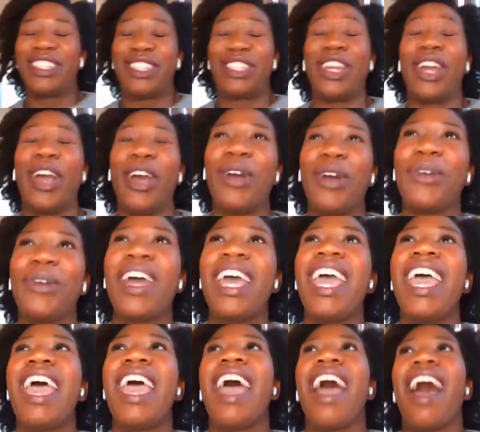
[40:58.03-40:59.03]
And so,
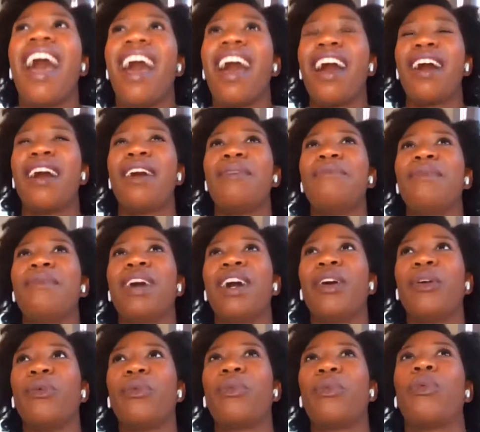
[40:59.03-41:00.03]

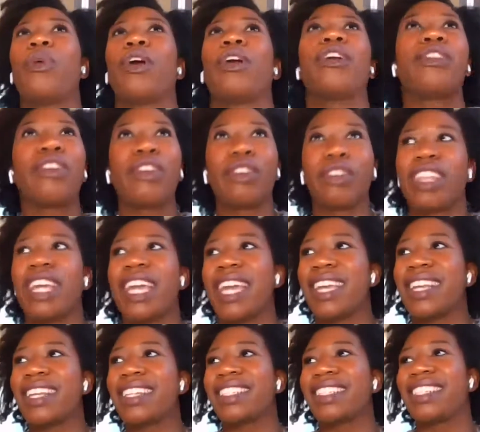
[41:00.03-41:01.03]
um, were there
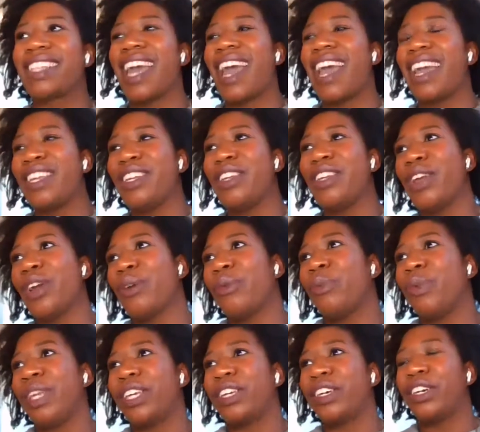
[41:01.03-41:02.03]
things that you
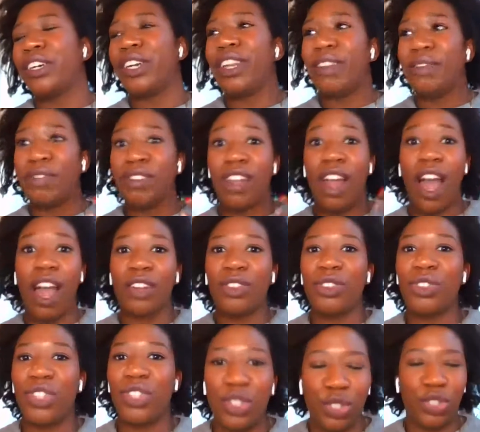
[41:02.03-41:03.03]
know we could have
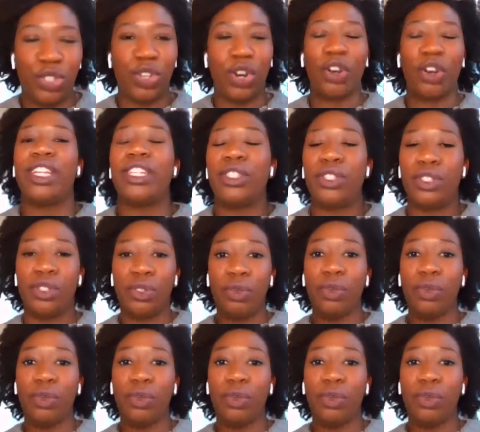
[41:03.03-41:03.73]
launched and started